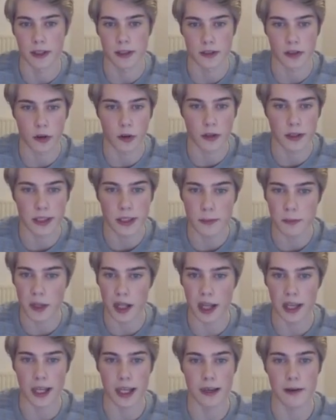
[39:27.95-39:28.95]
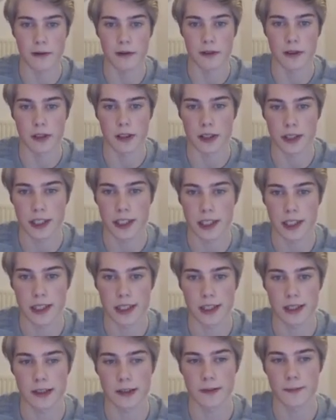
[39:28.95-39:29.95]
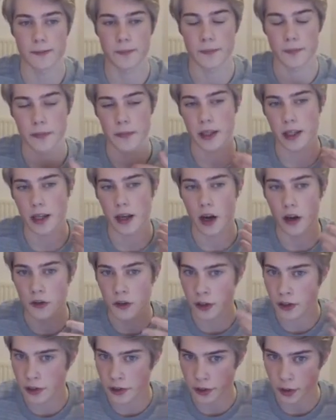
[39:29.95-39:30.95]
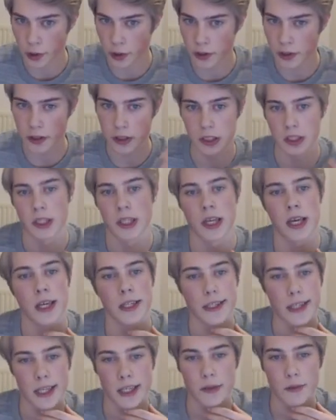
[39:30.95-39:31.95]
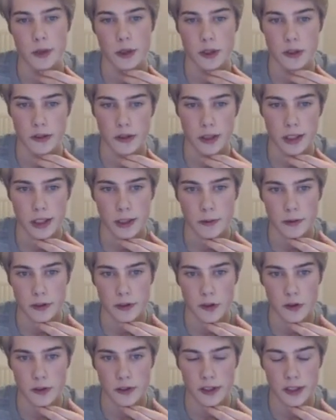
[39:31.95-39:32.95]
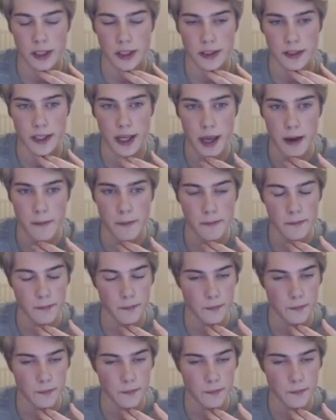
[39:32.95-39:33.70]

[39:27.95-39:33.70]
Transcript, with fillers: So it seemed like he he understood that he would he was losing this game,